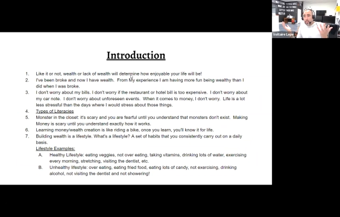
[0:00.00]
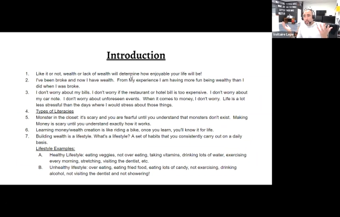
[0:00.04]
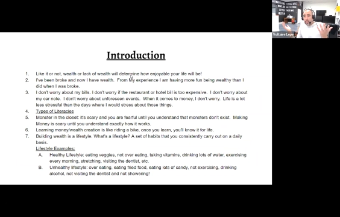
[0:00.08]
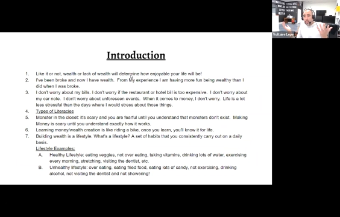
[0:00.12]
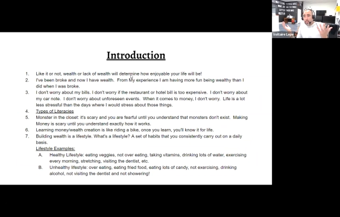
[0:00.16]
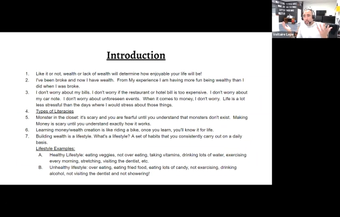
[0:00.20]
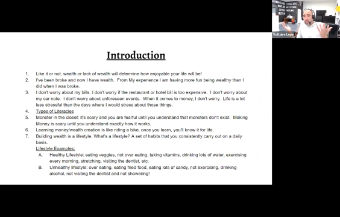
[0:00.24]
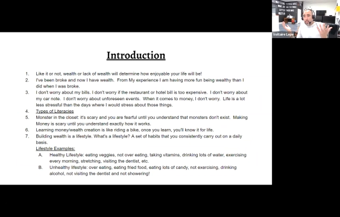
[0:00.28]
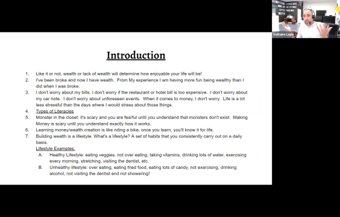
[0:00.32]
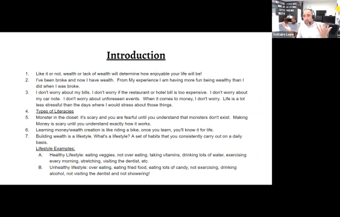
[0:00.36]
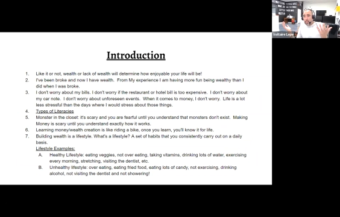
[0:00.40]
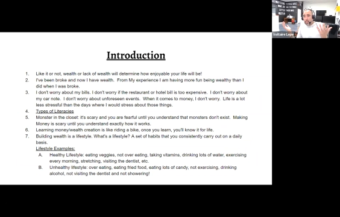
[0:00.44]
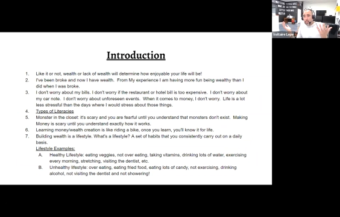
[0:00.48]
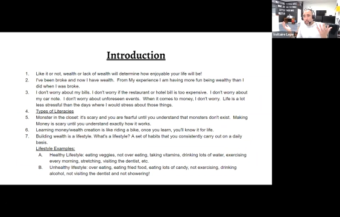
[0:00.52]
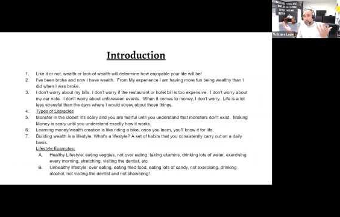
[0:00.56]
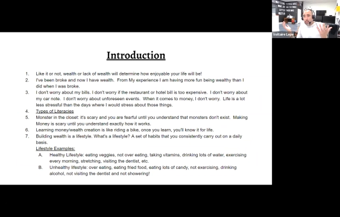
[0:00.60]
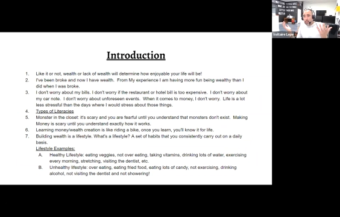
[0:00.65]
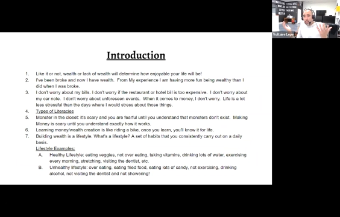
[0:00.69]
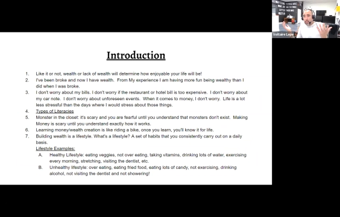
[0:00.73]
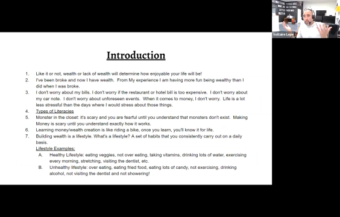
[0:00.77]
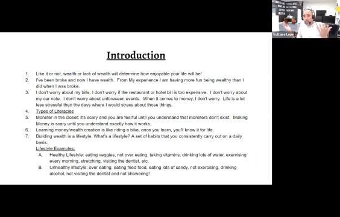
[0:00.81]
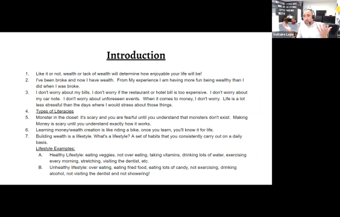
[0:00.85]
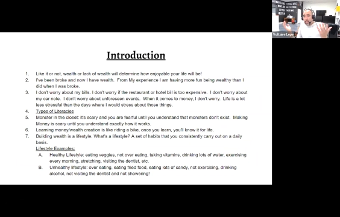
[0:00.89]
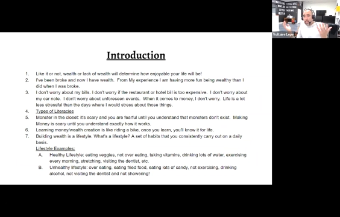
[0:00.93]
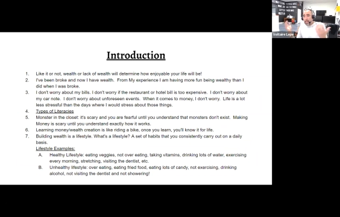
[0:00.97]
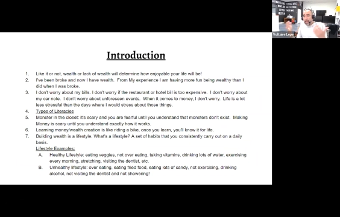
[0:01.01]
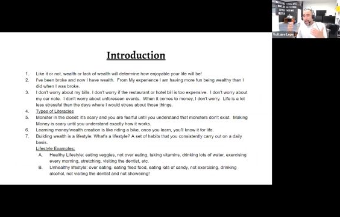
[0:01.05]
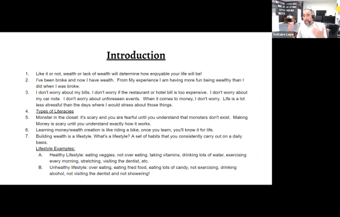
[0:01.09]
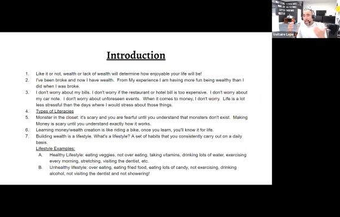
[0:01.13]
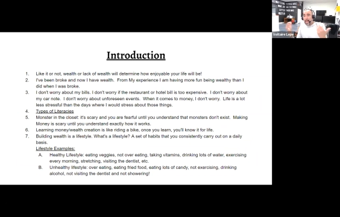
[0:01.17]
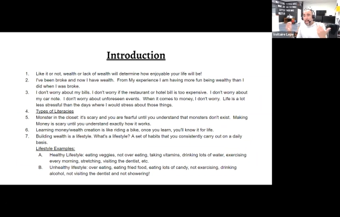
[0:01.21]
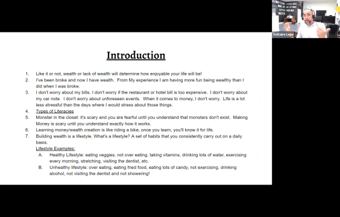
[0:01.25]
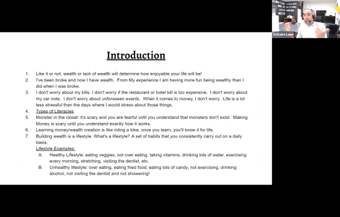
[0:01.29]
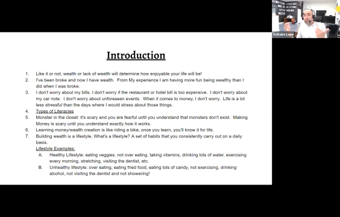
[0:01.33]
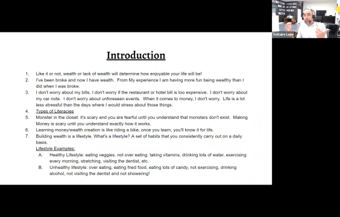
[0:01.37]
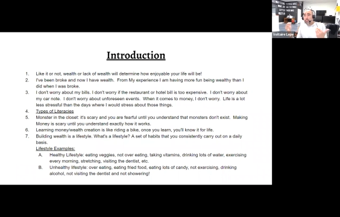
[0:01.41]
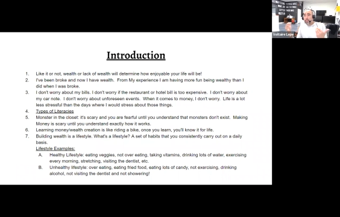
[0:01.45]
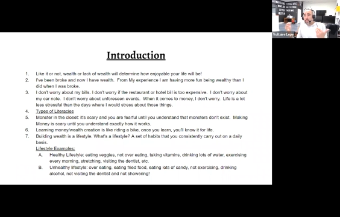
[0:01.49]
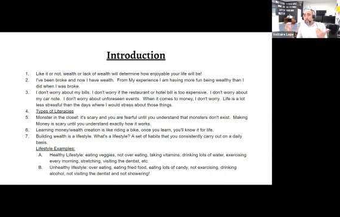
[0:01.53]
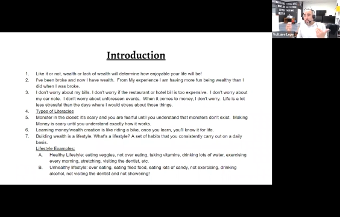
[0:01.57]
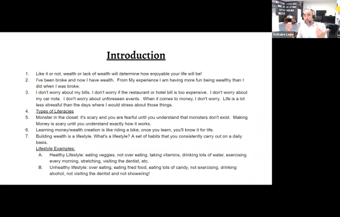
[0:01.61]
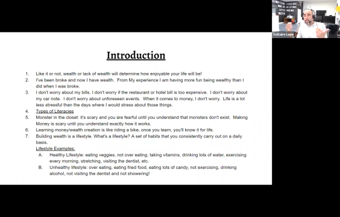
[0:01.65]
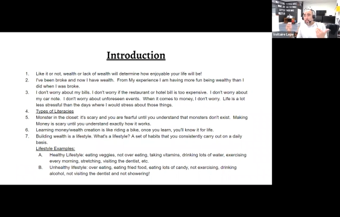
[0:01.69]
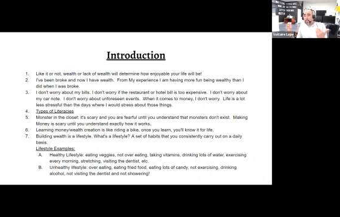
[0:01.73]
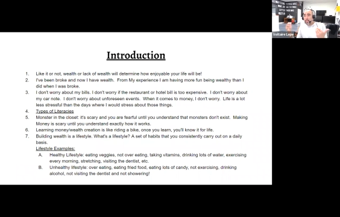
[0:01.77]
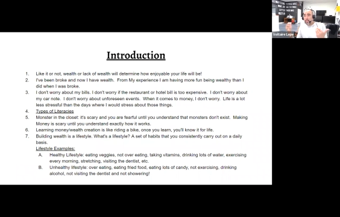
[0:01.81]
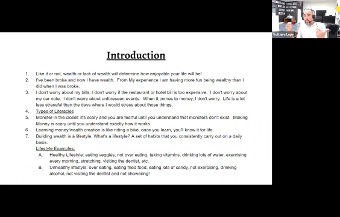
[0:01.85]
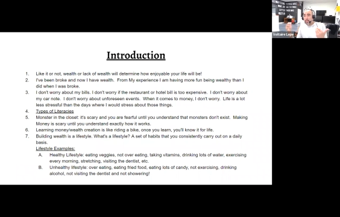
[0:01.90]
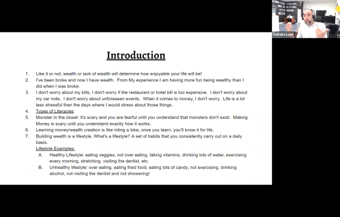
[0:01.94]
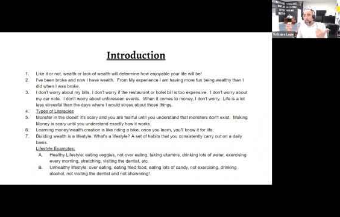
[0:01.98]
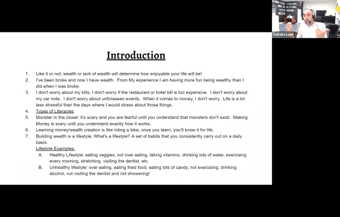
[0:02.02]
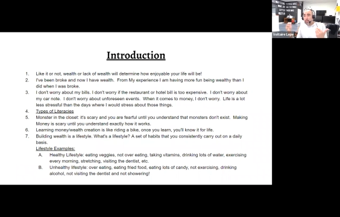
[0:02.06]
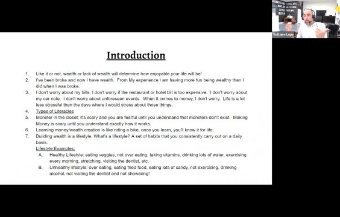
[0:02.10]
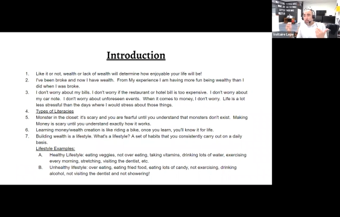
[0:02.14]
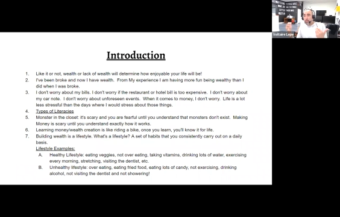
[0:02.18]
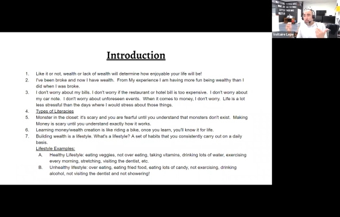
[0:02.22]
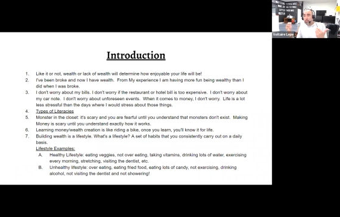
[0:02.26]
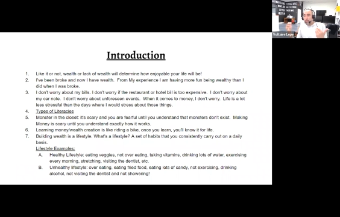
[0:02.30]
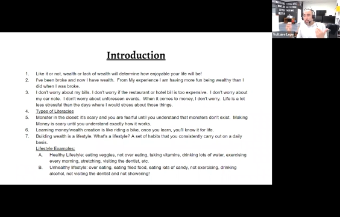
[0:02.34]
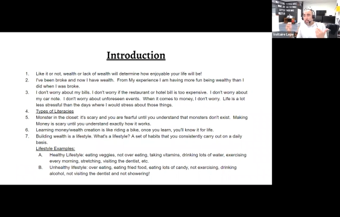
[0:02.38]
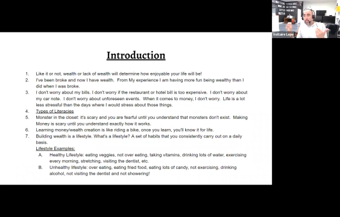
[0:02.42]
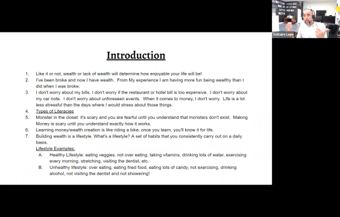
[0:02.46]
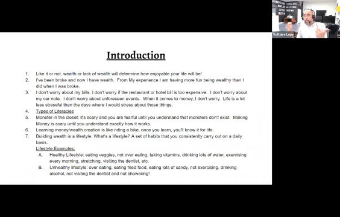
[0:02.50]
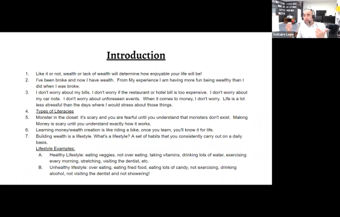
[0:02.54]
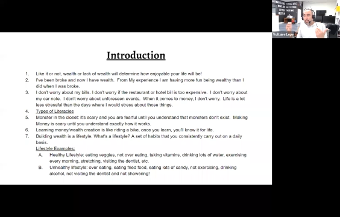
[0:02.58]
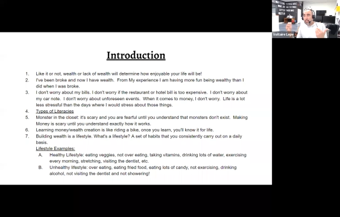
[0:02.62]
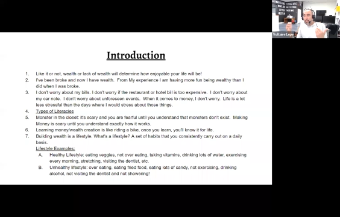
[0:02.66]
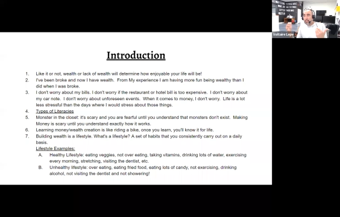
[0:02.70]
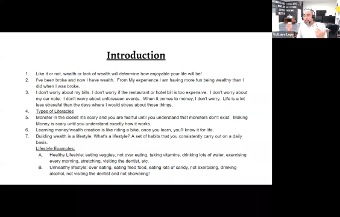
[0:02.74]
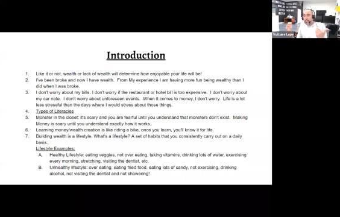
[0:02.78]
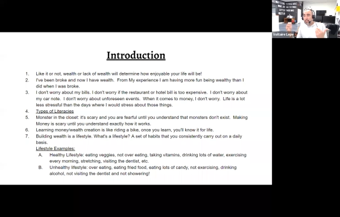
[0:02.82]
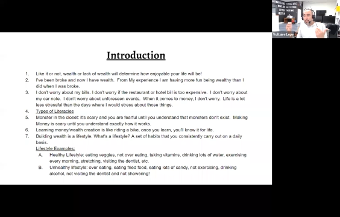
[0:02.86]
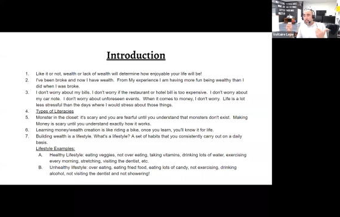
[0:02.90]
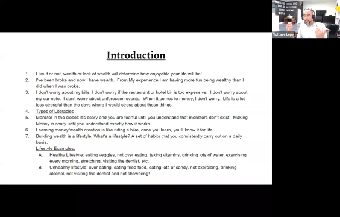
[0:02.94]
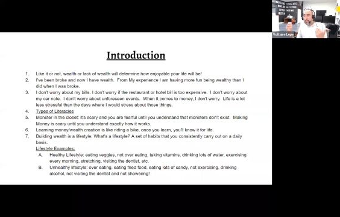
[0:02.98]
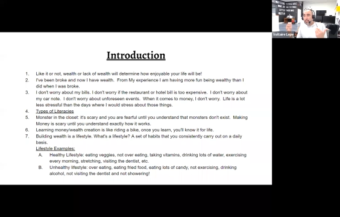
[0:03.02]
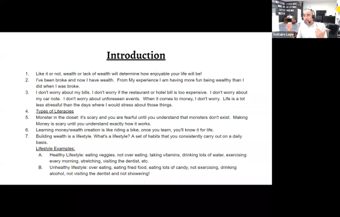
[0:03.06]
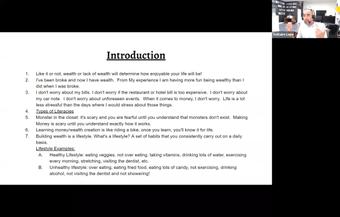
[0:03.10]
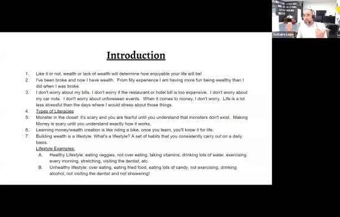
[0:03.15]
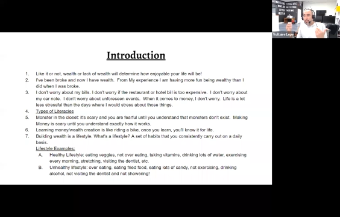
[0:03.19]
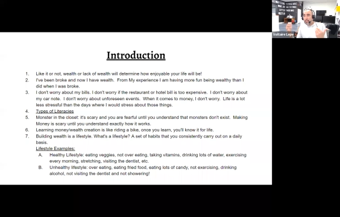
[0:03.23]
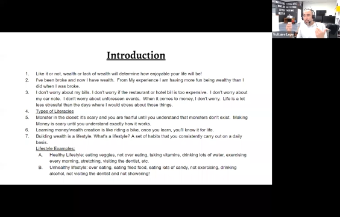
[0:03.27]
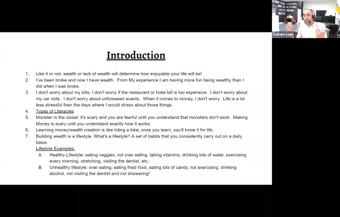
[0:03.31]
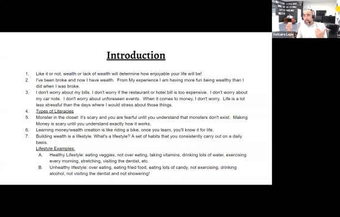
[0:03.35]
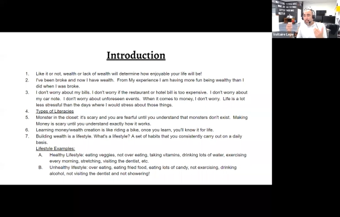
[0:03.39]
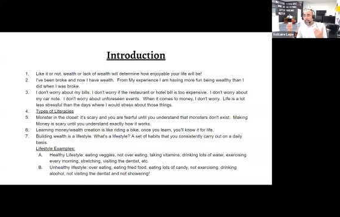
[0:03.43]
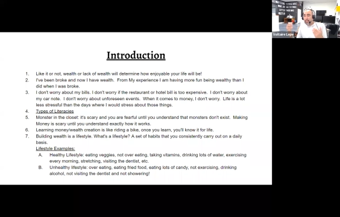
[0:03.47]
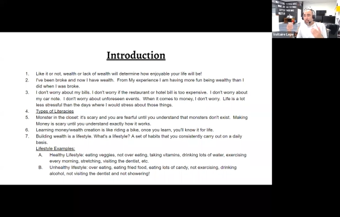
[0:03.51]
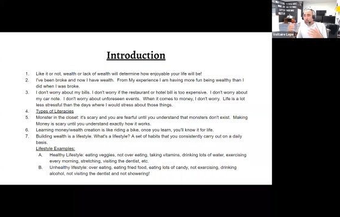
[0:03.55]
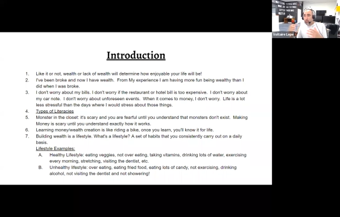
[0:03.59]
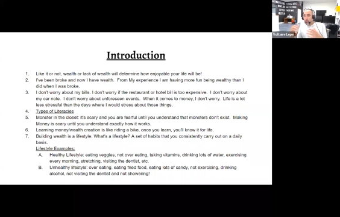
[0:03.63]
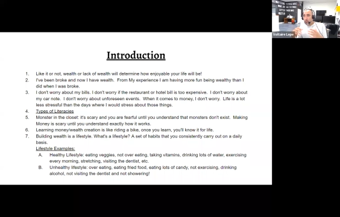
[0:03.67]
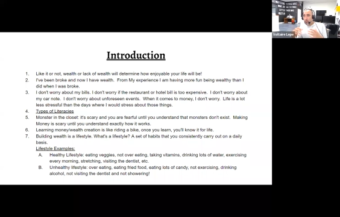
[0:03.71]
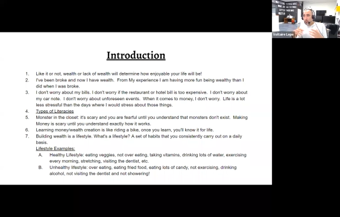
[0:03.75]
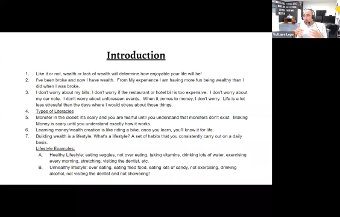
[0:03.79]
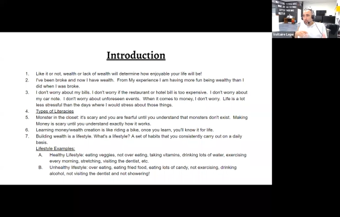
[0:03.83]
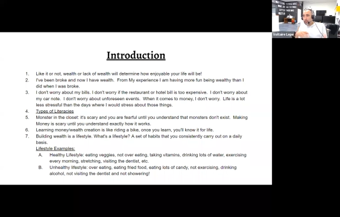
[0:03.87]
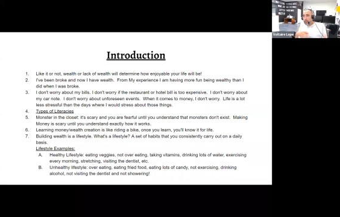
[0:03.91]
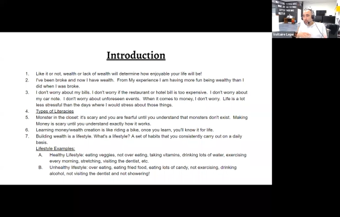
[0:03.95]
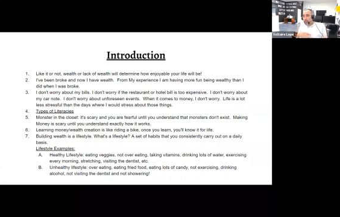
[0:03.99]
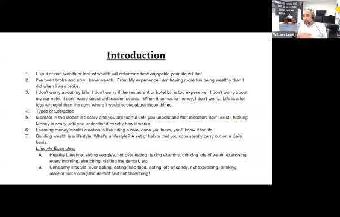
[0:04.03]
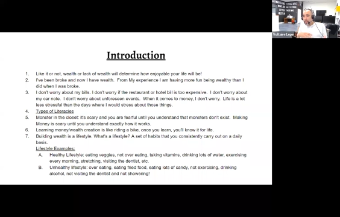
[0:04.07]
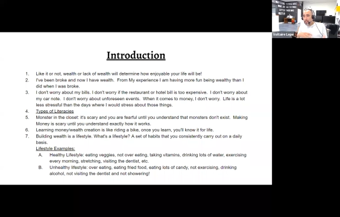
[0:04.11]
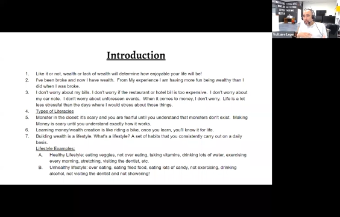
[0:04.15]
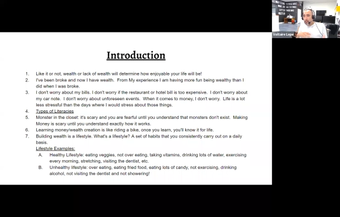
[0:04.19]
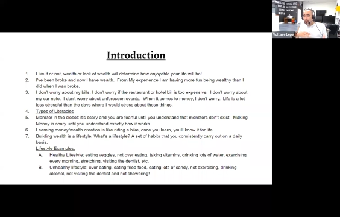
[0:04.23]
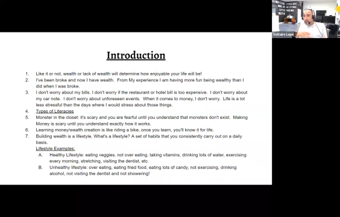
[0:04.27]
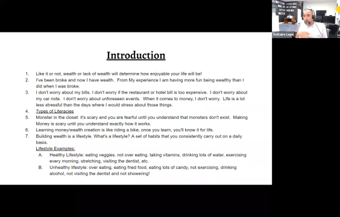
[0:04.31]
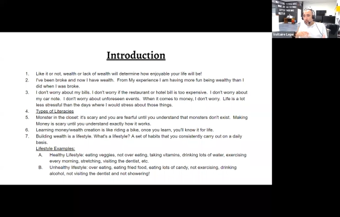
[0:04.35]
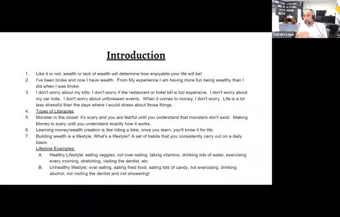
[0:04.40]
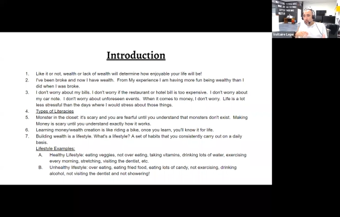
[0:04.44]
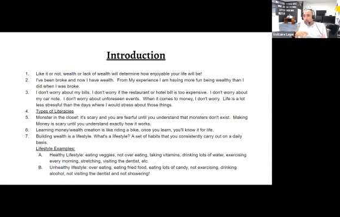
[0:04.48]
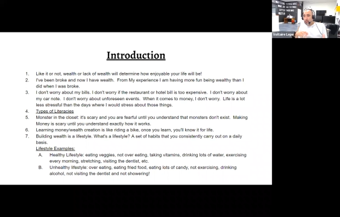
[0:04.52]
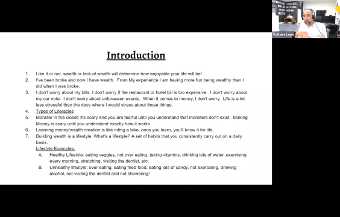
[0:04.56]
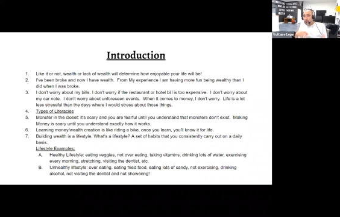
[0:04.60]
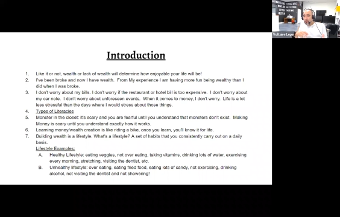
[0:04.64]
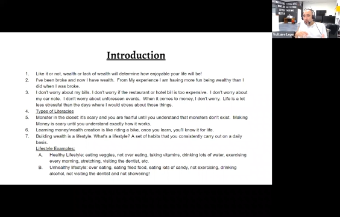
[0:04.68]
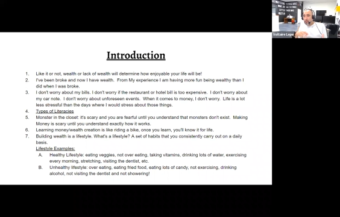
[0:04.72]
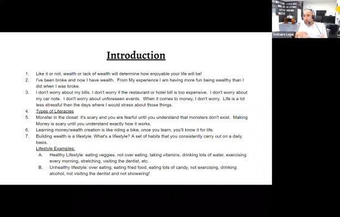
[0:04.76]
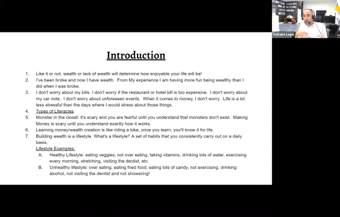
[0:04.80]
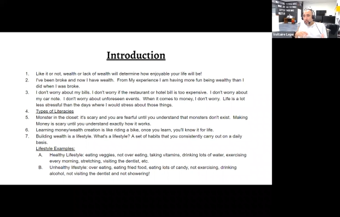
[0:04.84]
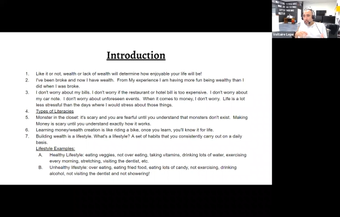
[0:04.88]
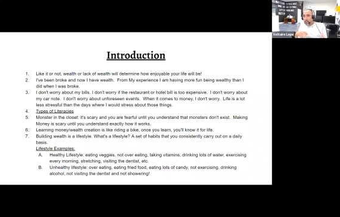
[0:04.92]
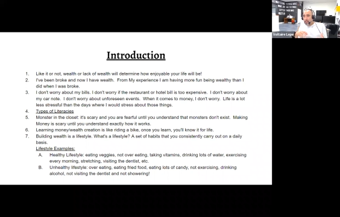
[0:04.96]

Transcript: [unreadable: no face in view]